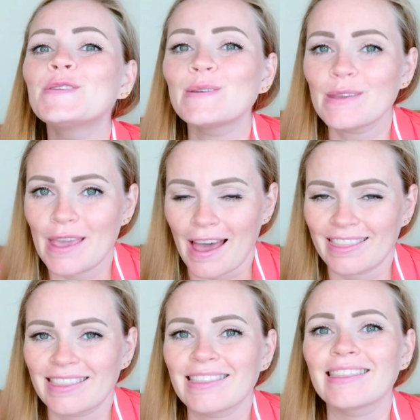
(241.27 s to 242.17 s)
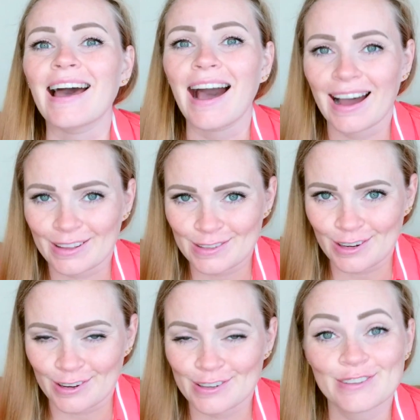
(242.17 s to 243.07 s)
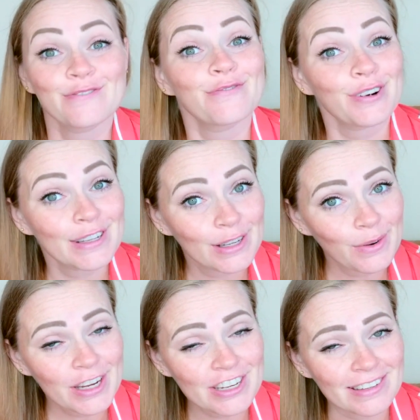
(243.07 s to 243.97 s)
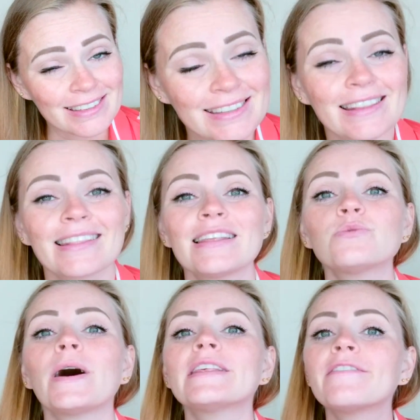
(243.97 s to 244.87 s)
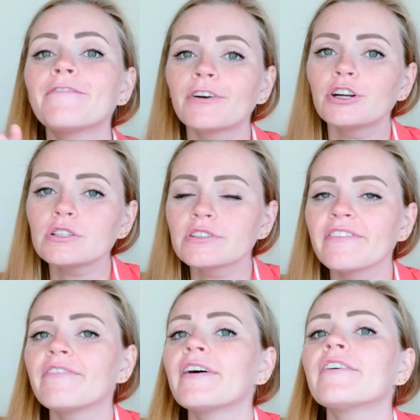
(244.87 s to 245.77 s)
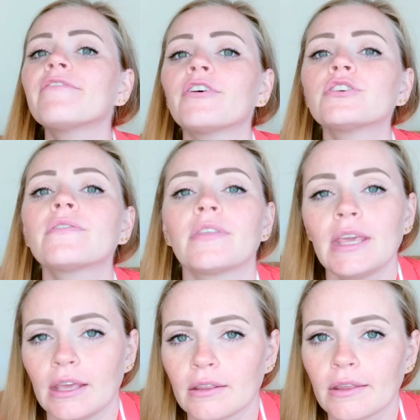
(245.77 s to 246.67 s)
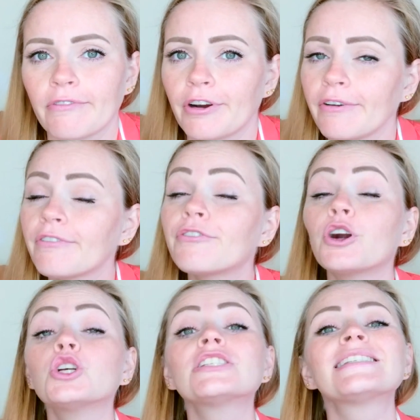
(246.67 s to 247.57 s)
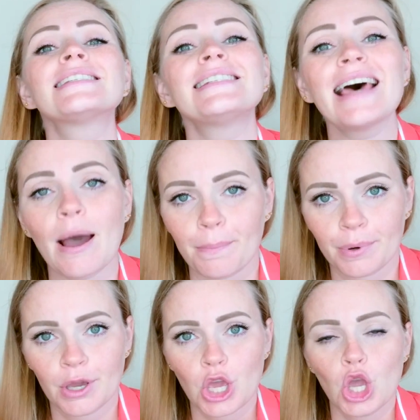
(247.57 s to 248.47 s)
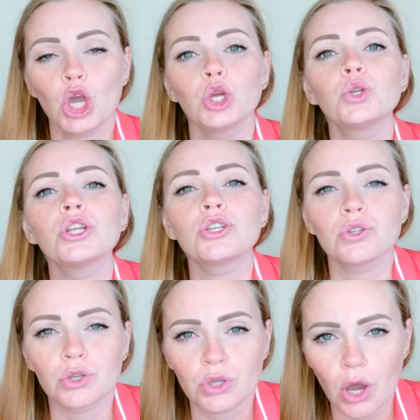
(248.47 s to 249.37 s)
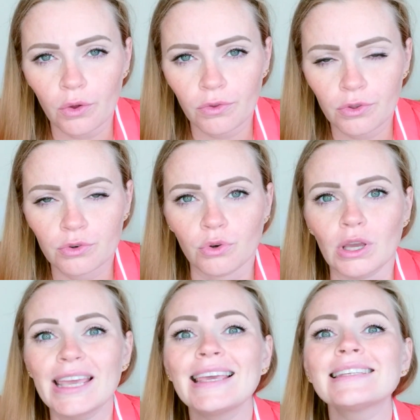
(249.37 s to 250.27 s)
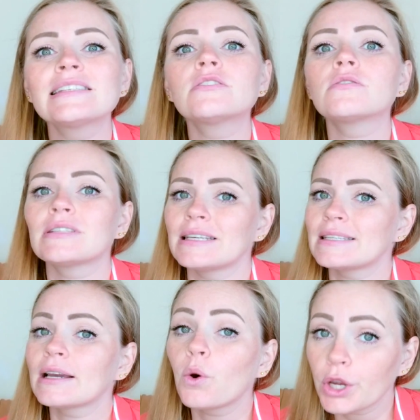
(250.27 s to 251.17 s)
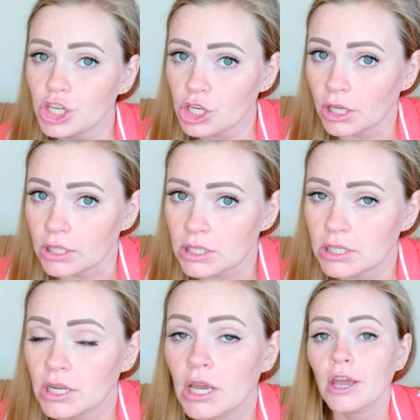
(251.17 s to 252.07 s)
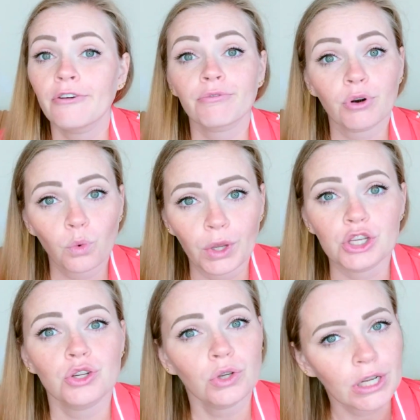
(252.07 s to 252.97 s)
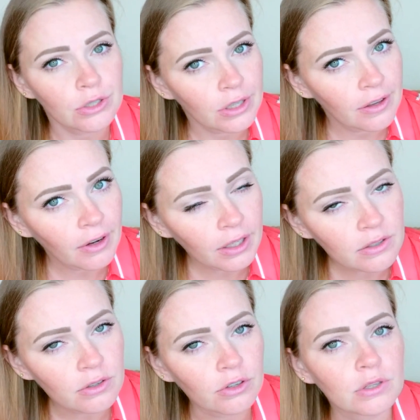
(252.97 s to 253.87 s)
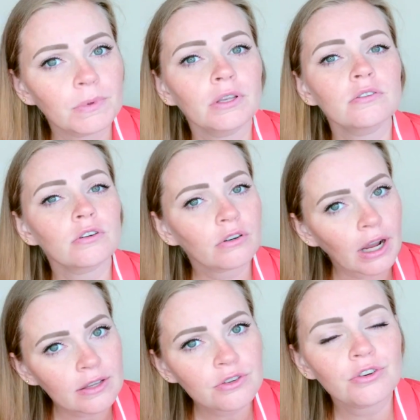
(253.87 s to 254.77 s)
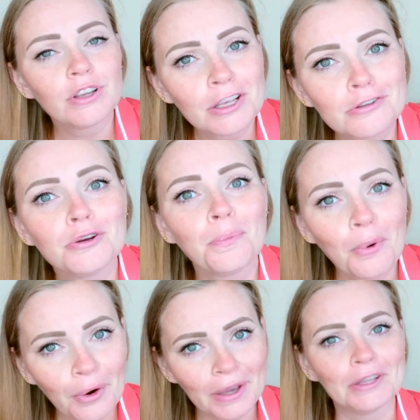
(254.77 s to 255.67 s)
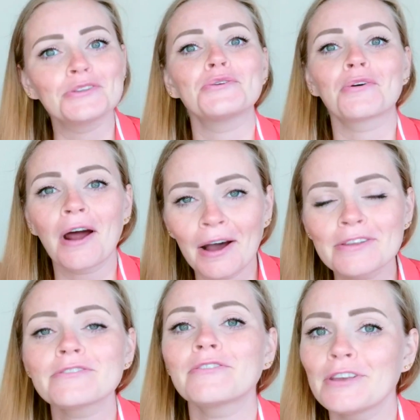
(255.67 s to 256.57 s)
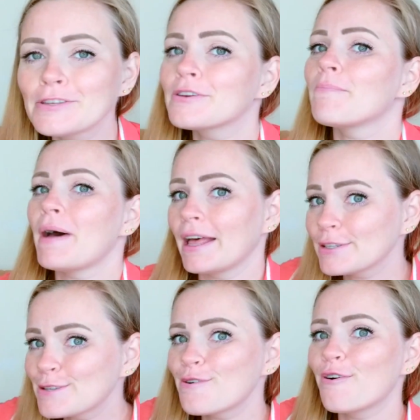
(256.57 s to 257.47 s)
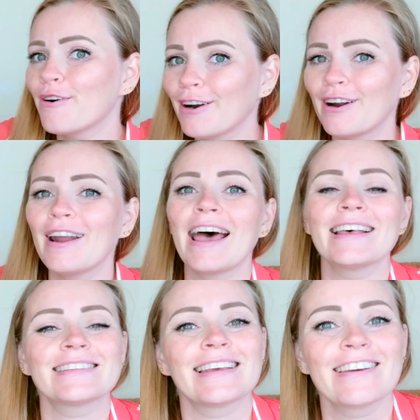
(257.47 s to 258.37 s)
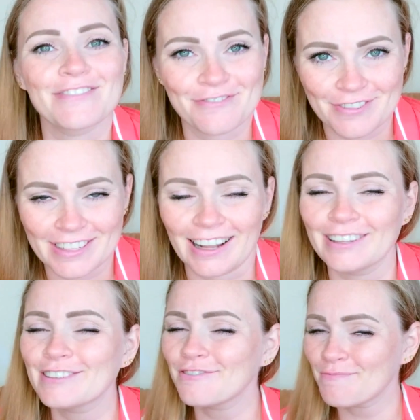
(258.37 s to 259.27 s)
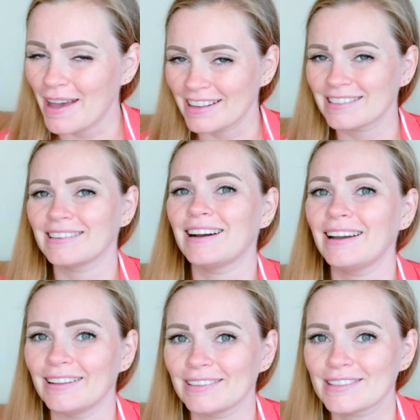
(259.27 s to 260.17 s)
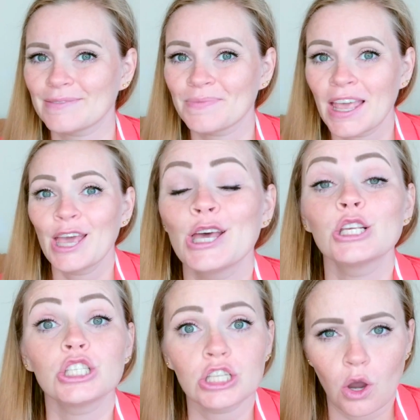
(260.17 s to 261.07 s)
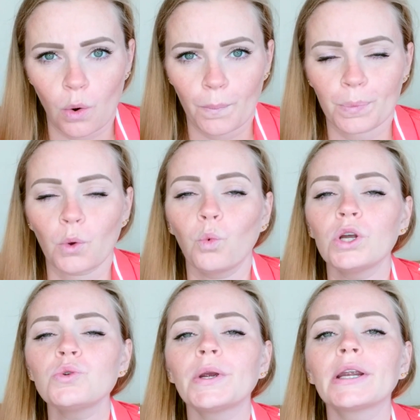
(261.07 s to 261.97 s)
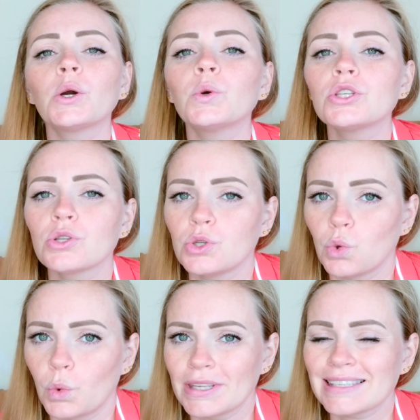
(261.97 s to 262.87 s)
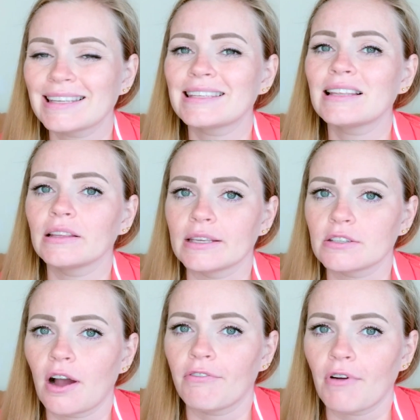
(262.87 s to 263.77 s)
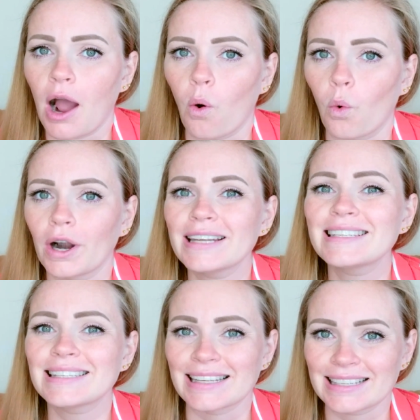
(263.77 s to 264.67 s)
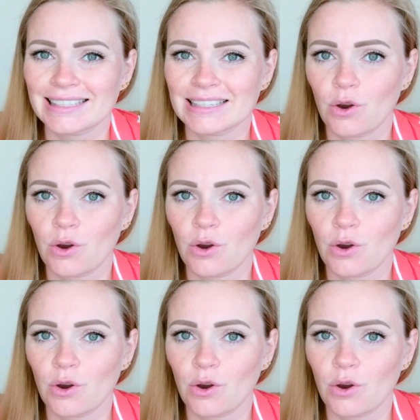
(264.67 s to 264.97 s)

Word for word: to get the answers for the questions. That's why the first, the very first thing, the very first step you need to go through is to see the questions for which you need to give answers, because your answer is your point, your answer is your band score as, as a result of passing I E L T S. So, what we are going to do with the list of our six